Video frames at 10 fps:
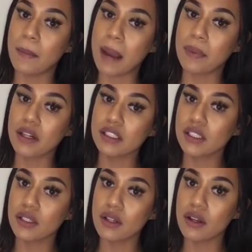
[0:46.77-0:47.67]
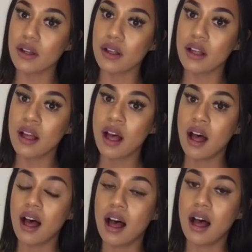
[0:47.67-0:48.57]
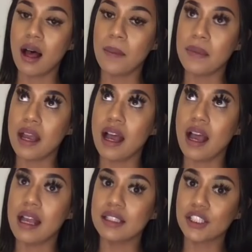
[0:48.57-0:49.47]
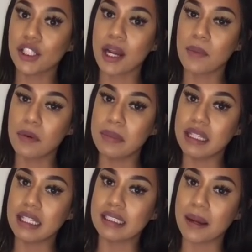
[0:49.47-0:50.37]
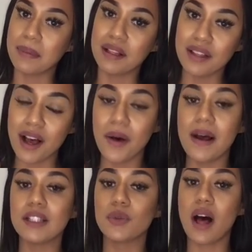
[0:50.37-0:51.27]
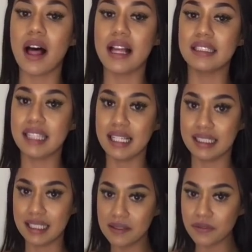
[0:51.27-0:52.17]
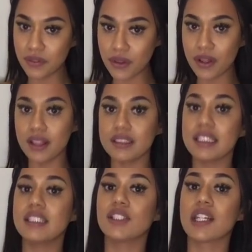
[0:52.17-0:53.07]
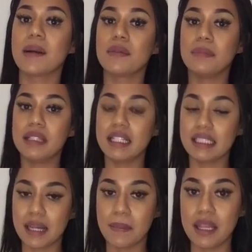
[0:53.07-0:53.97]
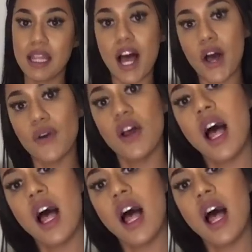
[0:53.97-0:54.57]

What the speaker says: My personal Instagram will be linked down below, as well as Taste Sinful's Instagram will be linked down below.